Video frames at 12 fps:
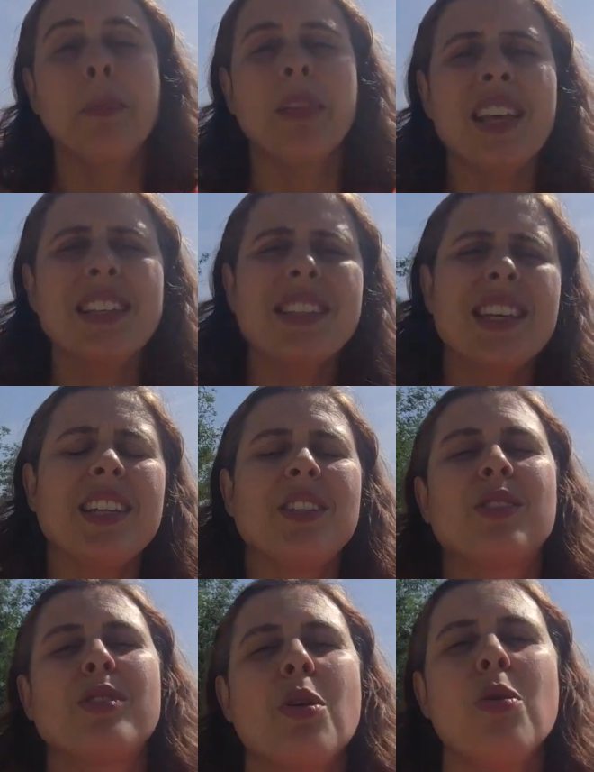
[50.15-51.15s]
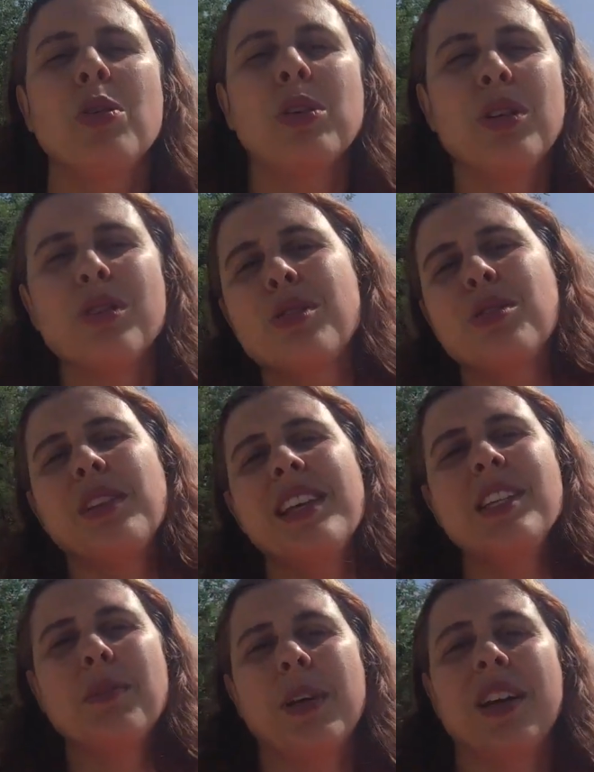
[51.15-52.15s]
Plus, it's so close to
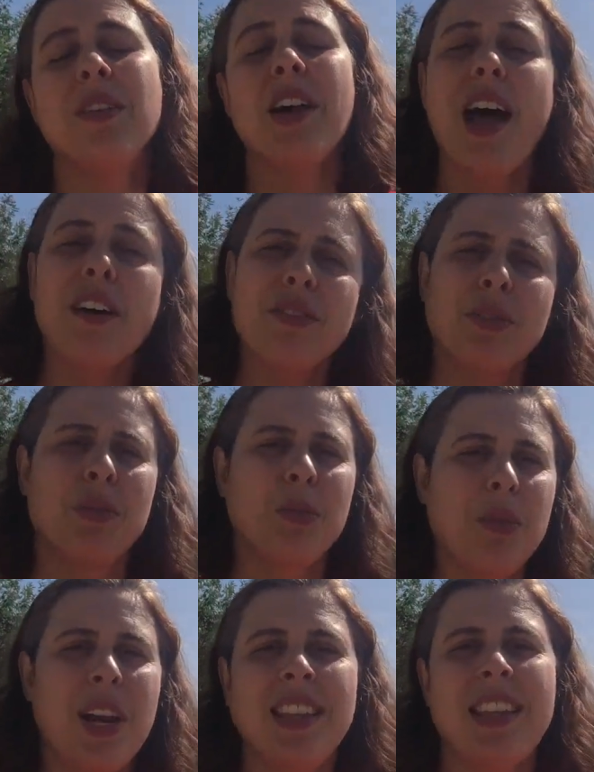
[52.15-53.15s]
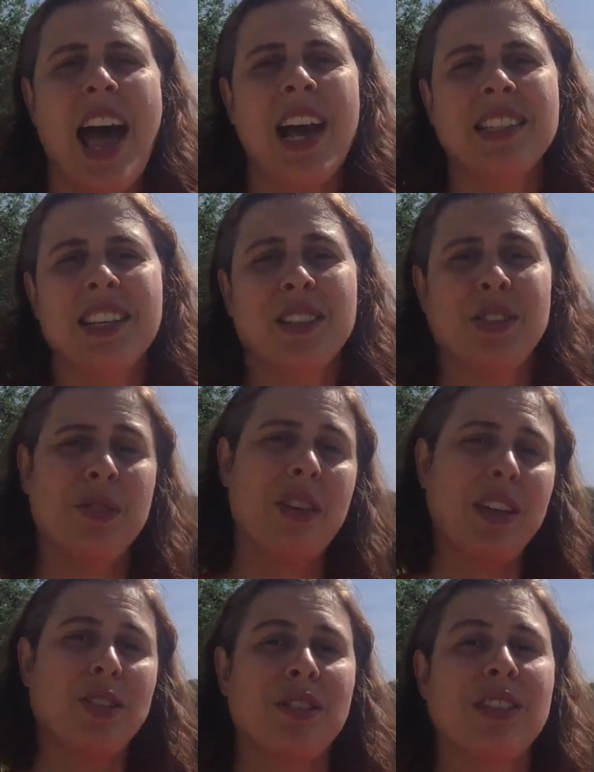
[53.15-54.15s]
Lisbon. You have great access to
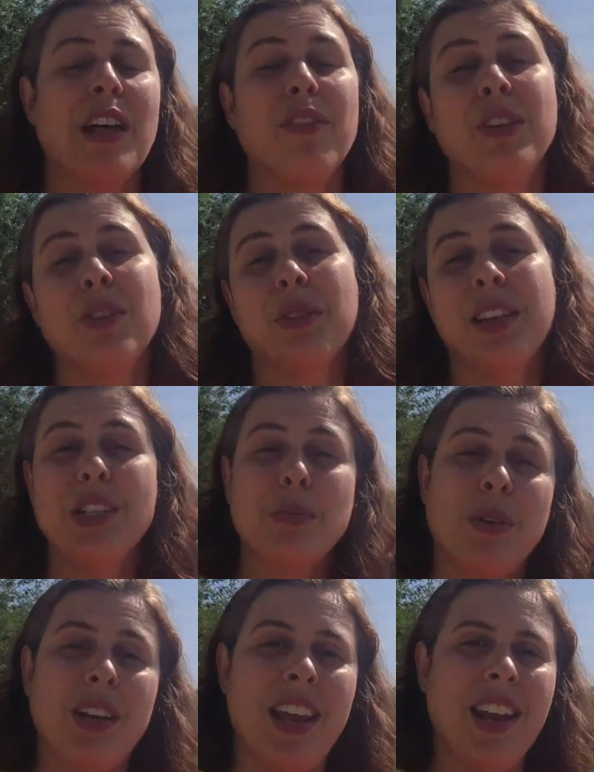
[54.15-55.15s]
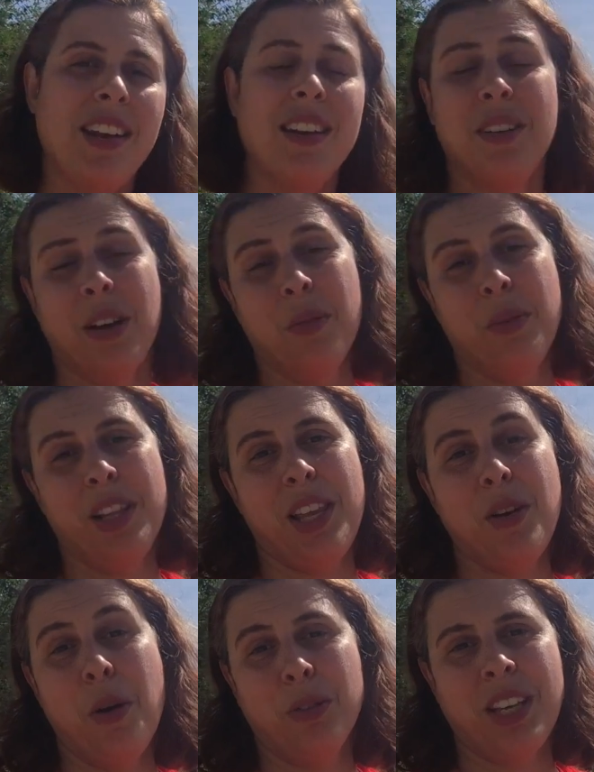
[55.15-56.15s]
get yourself into Lisbon in
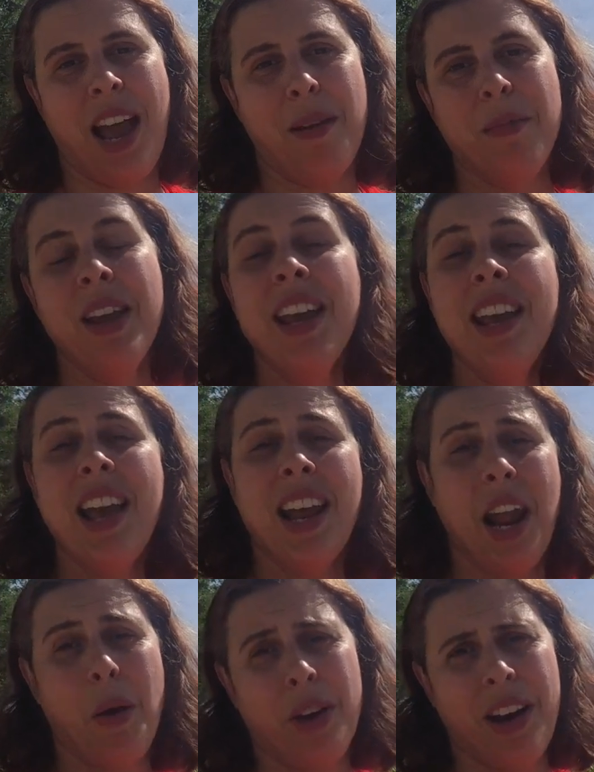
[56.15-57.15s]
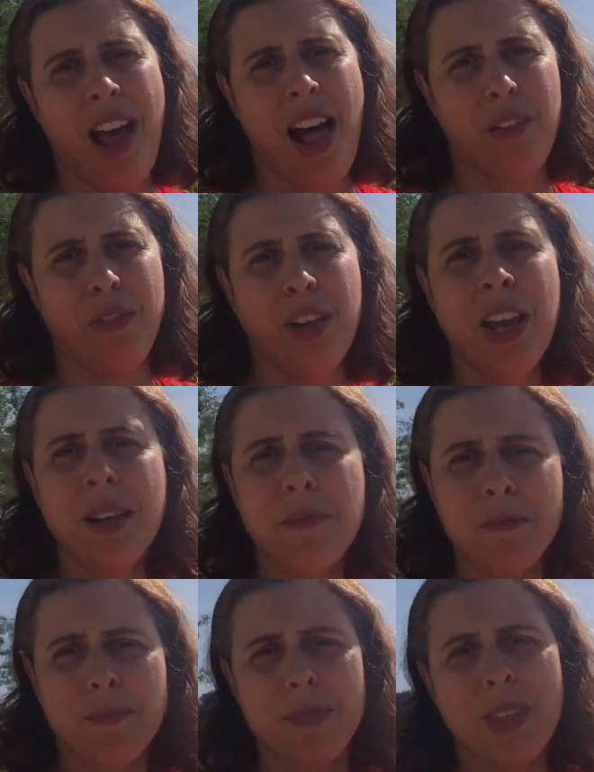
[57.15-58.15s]
really no time, an hour and a half.
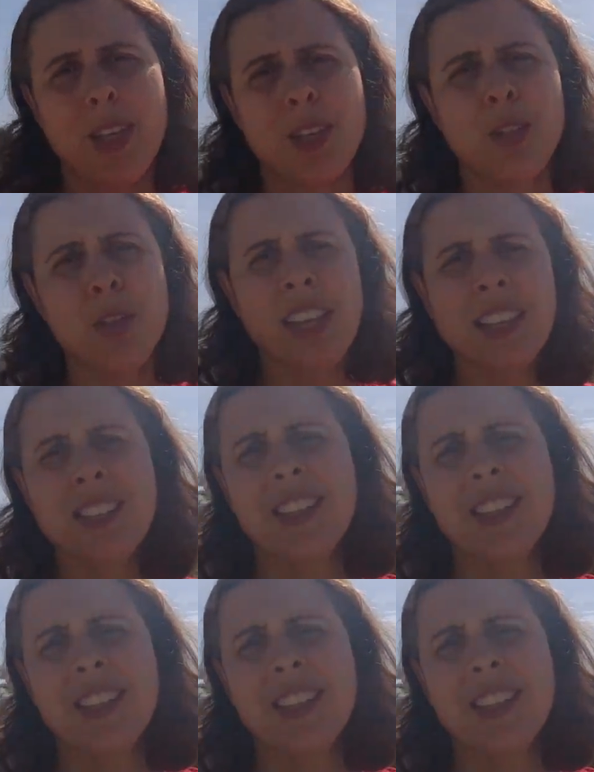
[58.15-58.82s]
So let's